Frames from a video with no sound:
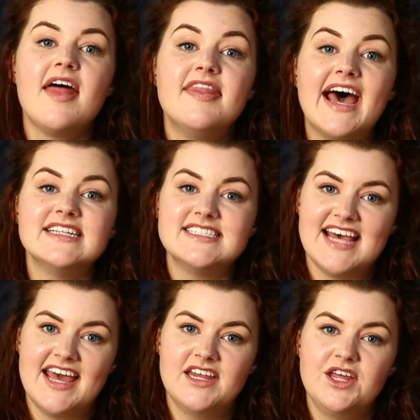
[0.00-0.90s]
That
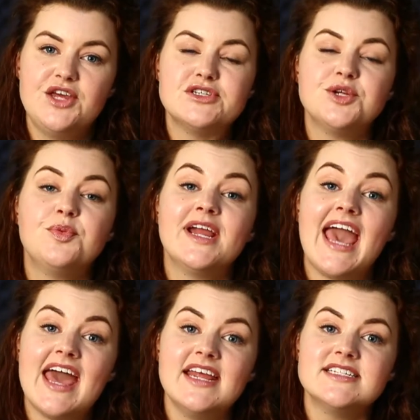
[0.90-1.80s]
said, you should bring
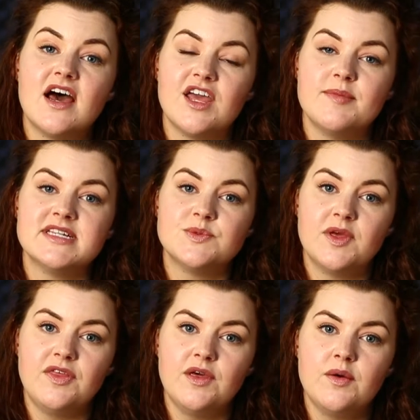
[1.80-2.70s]
any documents
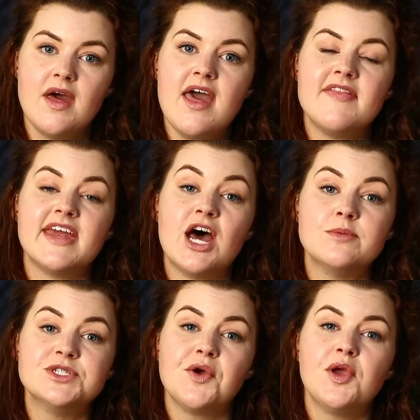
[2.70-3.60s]
with you that
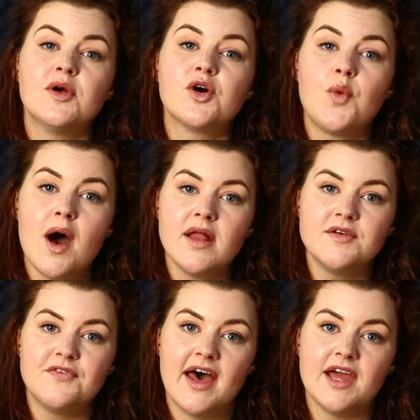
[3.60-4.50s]
help show you are
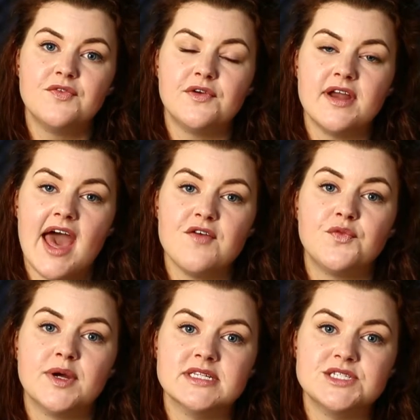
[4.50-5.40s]
qualified for an
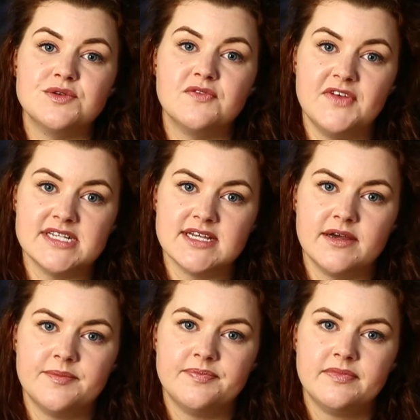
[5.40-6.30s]
F1 student visa.